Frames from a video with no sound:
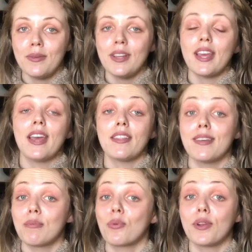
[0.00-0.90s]
and the
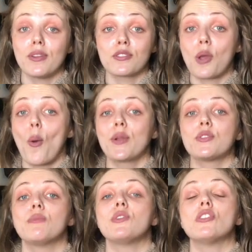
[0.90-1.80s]
employer is going to
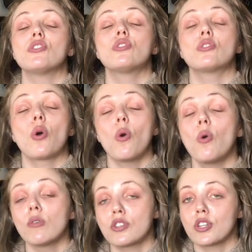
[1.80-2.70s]
be so
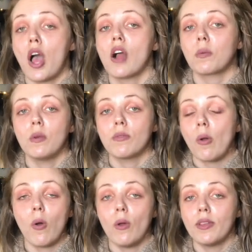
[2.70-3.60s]
shocked with
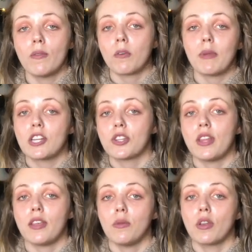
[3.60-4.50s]
all the information that
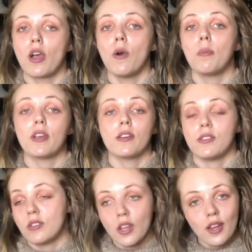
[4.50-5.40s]
you know,
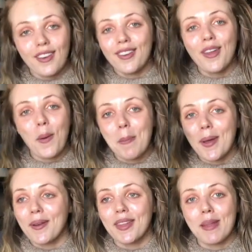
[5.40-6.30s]
because you know it better
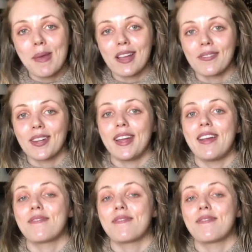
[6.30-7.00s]
than the back of your hand, for